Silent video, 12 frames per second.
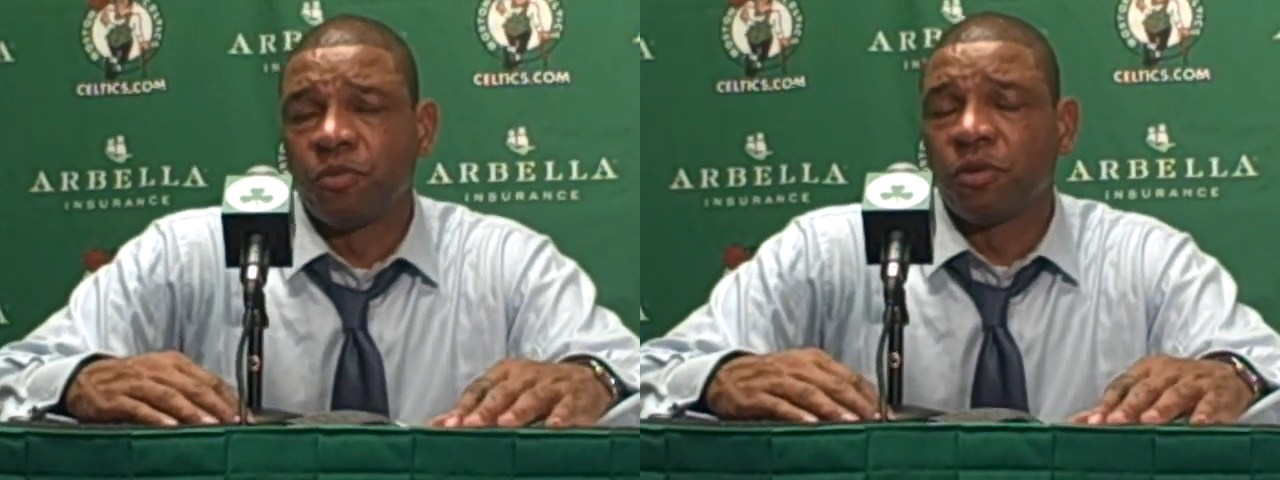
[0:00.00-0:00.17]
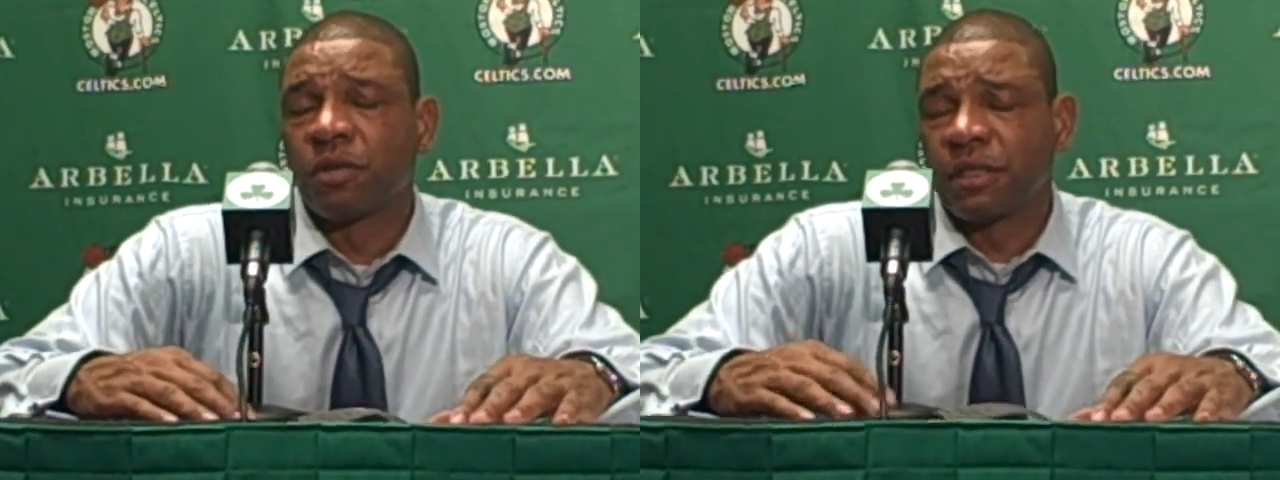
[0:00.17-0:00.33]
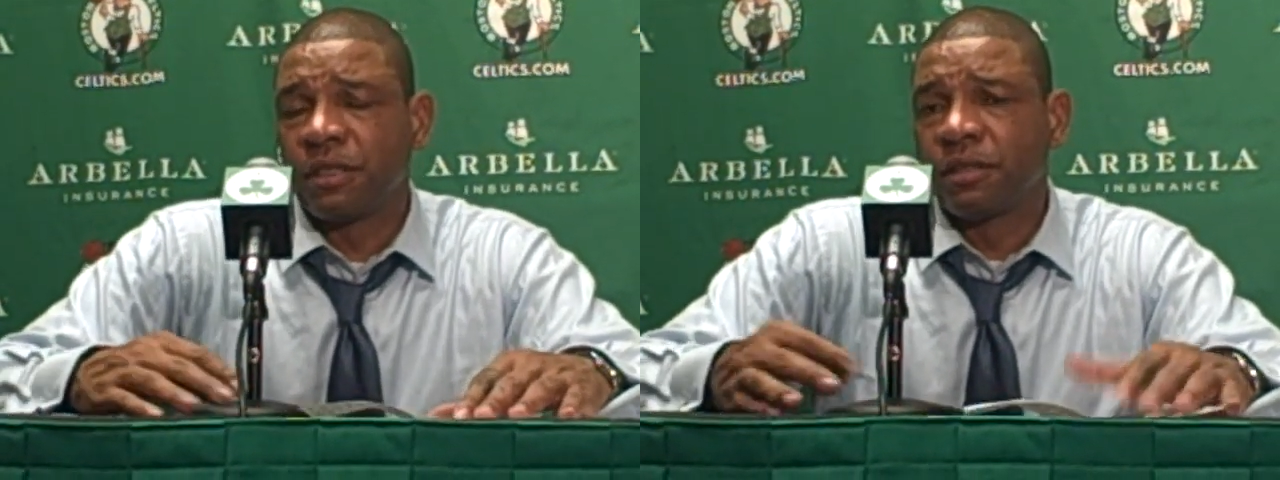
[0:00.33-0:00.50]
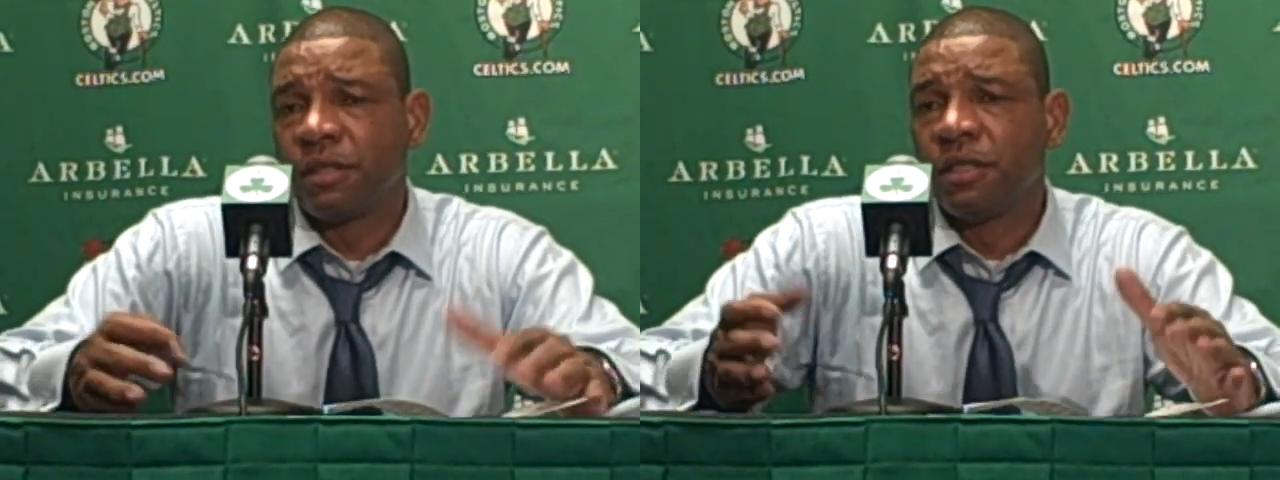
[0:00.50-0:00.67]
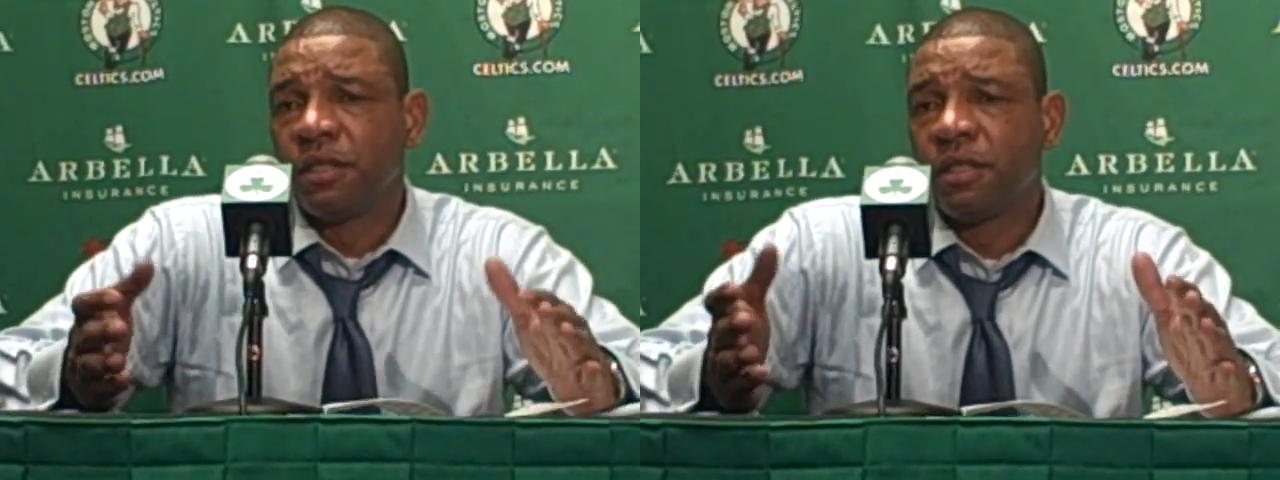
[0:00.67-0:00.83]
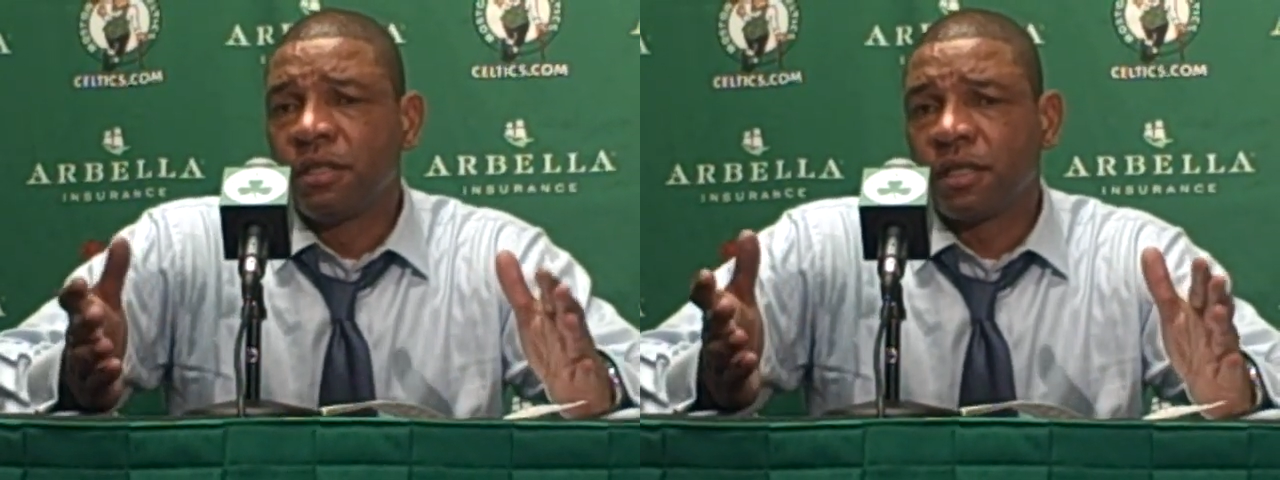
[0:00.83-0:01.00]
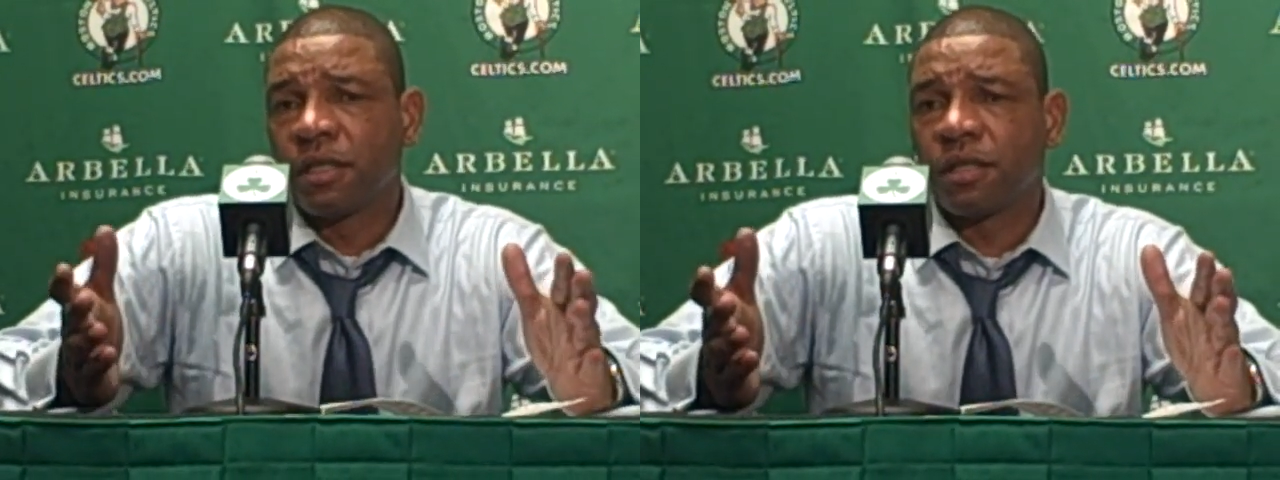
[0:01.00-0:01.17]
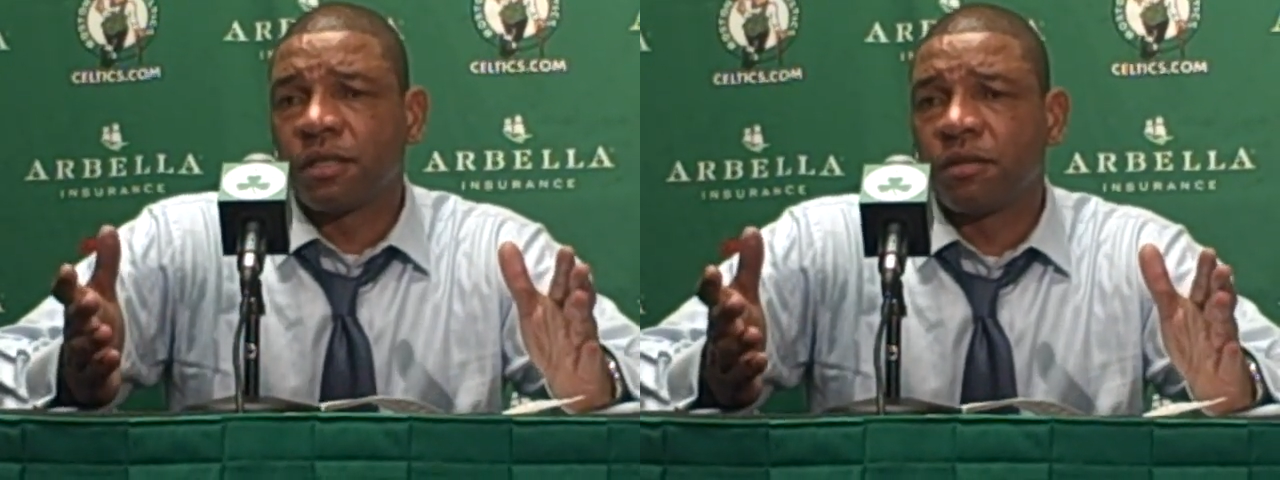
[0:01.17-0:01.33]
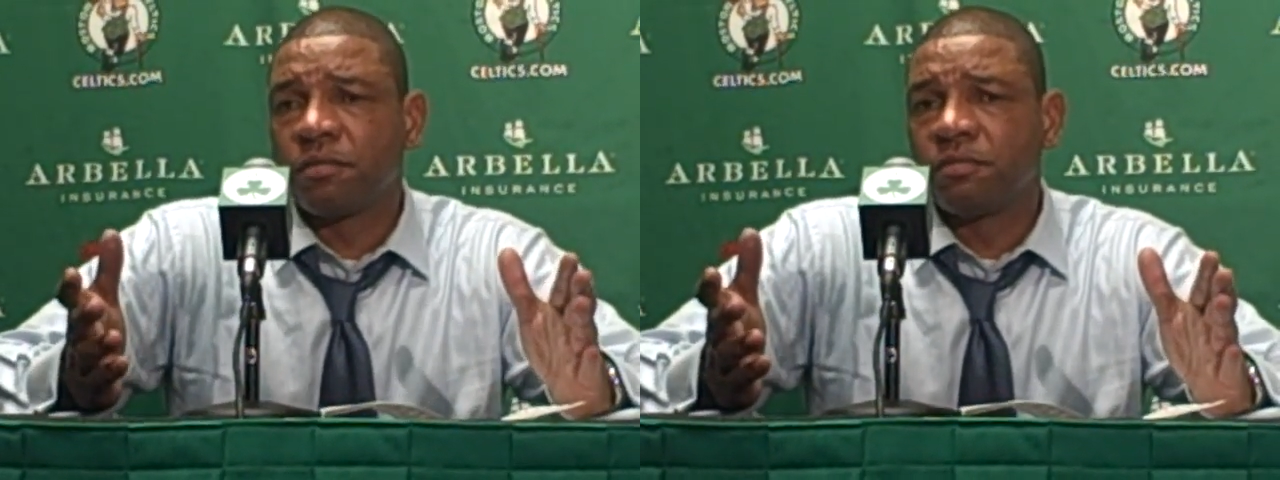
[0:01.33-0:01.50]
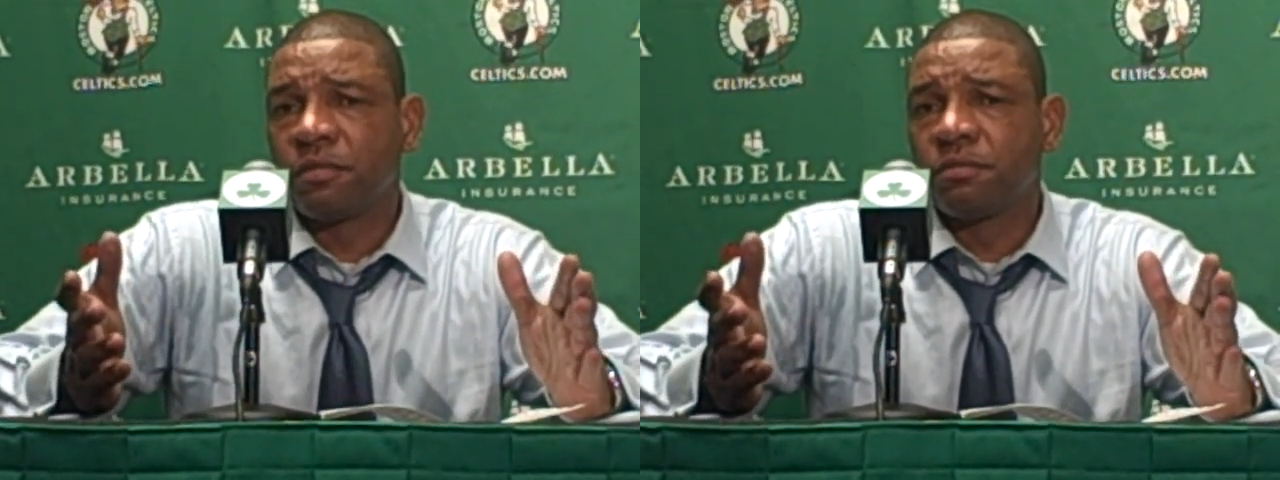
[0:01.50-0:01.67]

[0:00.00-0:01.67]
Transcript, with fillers: morning, um,